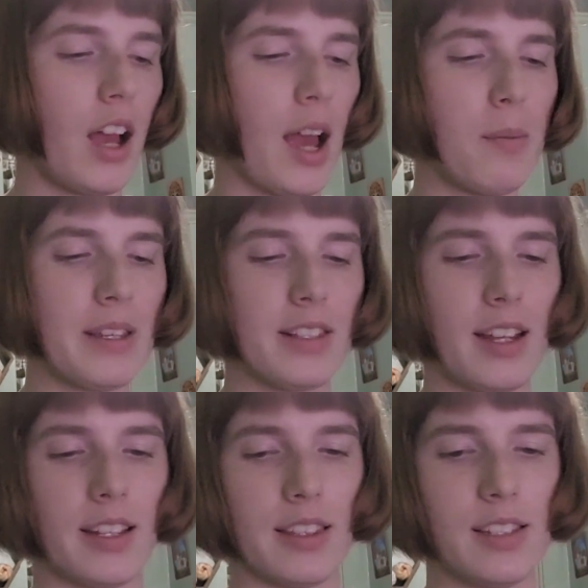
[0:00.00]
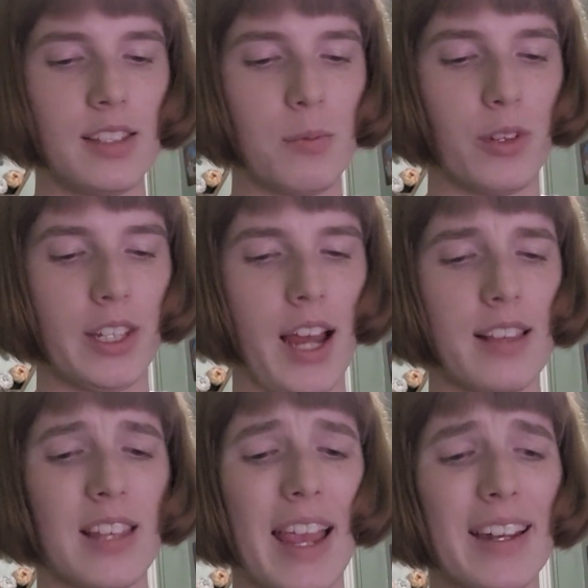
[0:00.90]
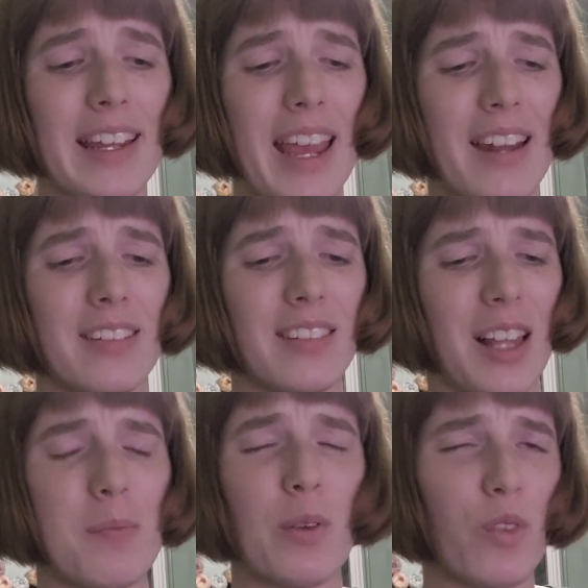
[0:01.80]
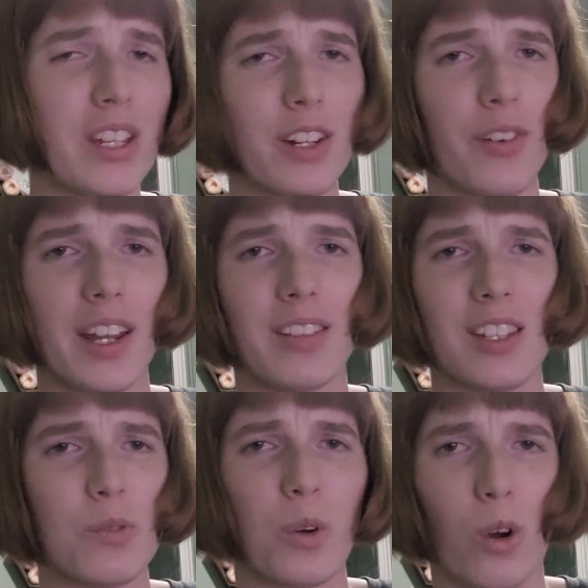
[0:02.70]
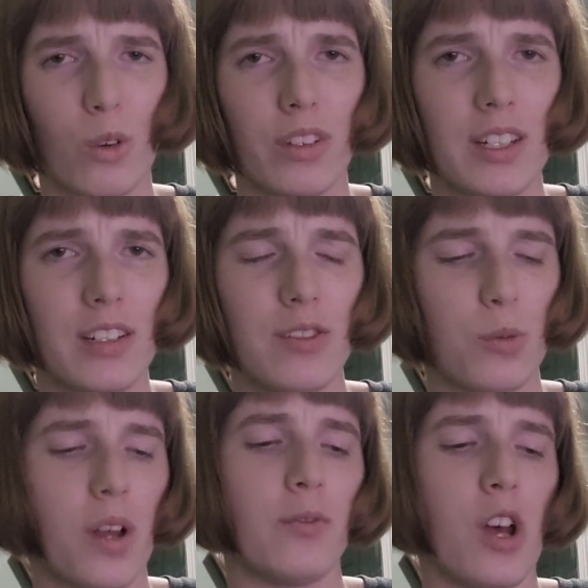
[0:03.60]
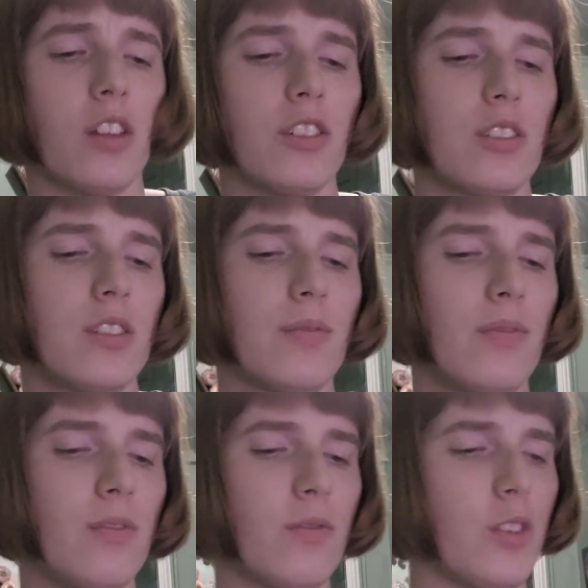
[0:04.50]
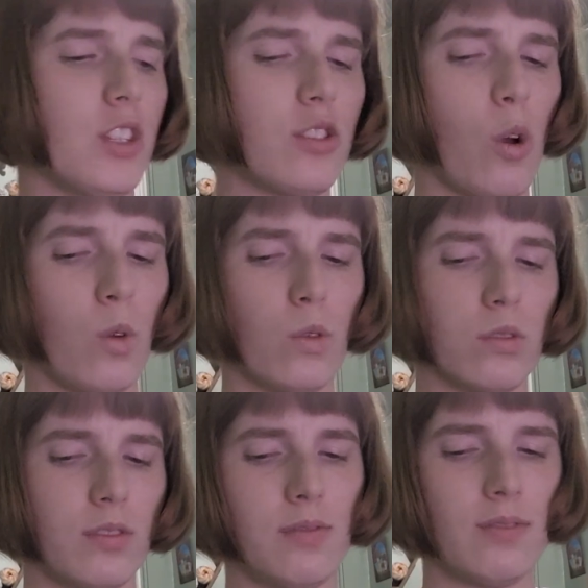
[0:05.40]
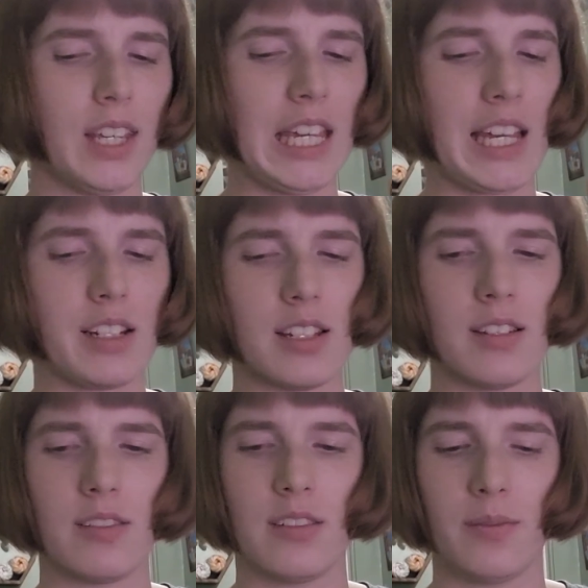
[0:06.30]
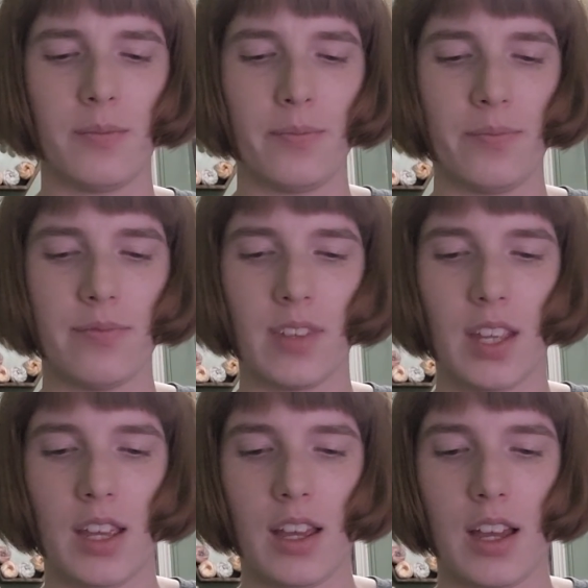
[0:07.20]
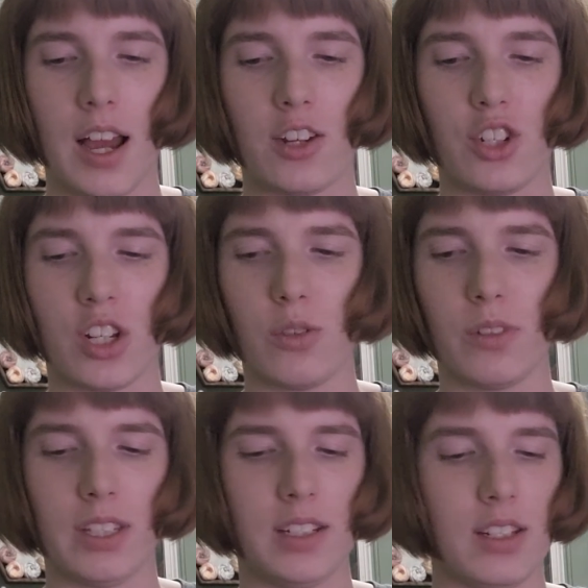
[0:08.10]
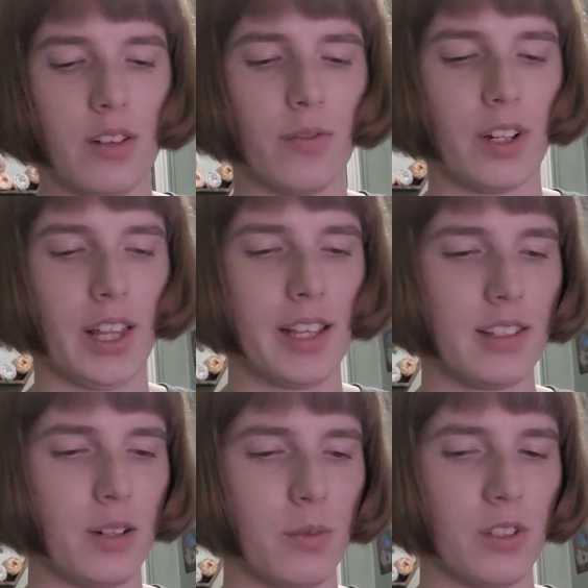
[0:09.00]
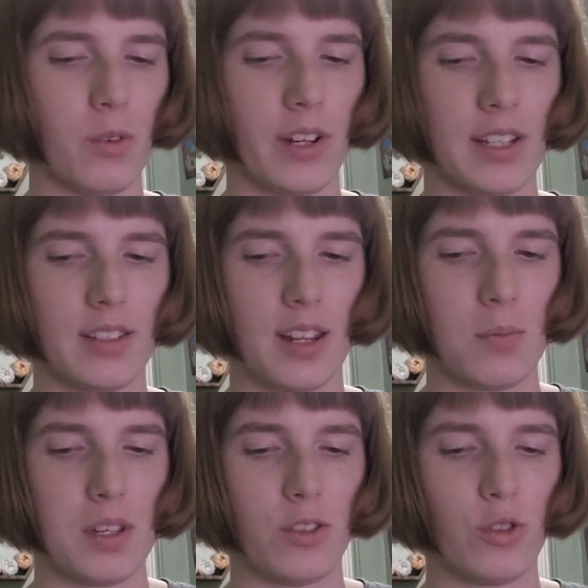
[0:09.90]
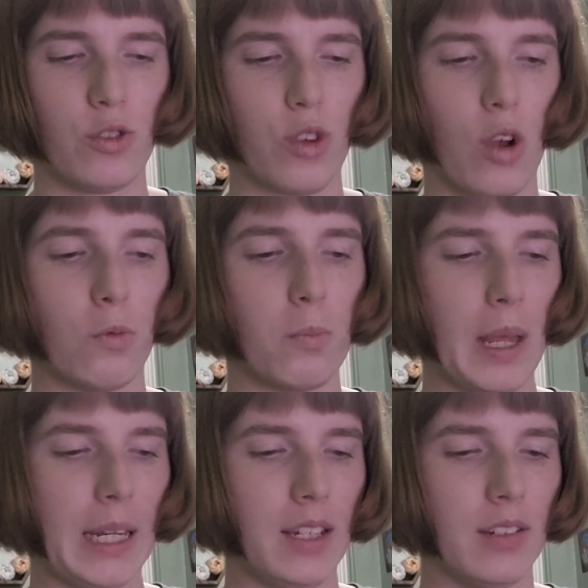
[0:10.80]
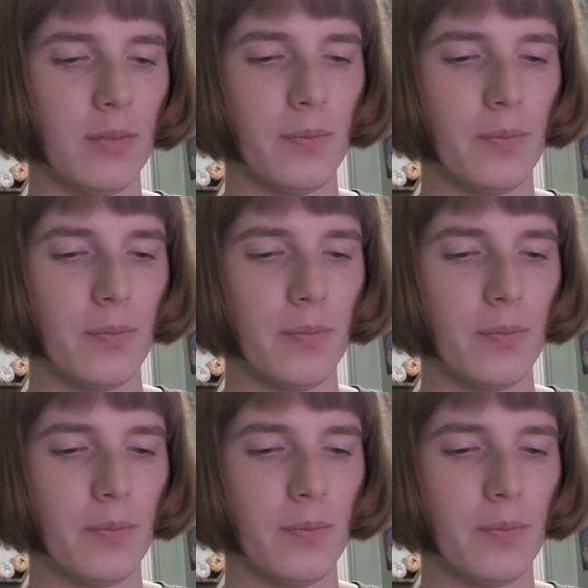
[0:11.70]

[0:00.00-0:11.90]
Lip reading: I'm excited. These seem really nice. And again, let me reiterate, these were only $12 for this whole kit. I genuinely didn't realize that it was going to send me so many.